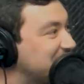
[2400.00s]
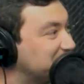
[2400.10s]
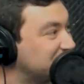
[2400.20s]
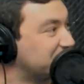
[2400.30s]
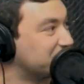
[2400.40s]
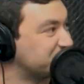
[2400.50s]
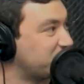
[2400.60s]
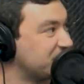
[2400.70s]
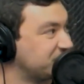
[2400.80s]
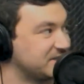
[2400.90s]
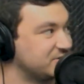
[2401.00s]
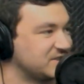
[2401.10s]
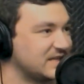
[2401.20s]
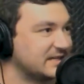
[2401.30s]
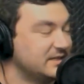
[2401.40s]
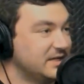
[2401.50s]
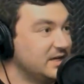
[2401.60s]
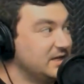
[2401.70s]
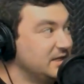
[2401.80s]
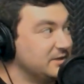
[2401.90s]
Blair Witch Project. You're yeah. just like,
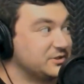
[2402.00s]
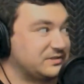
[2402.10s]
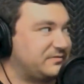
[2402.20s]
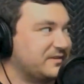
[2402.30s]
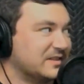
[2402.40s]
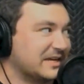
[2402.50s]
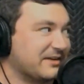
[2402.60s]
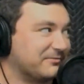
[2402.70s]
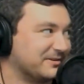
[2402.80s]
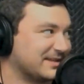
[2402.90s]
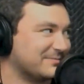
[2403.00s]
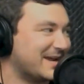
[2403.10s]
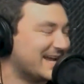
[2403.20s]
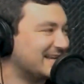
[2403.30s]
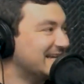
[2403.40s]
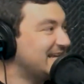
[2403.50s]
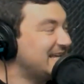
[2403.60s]
you're just feeling everything, man.